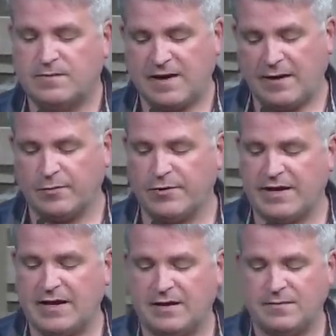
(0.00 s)
Keller
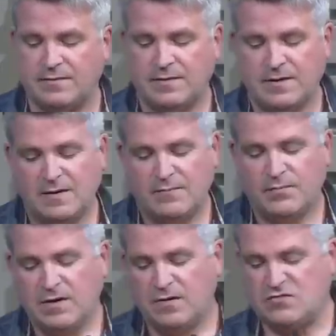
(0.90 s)
again.
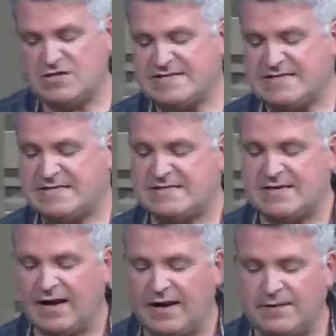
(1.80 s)
If Jesus is
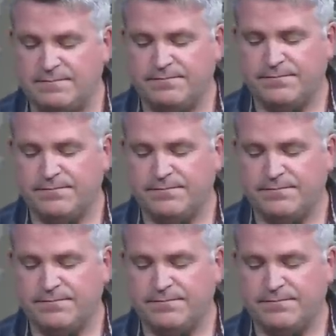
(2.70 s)
God,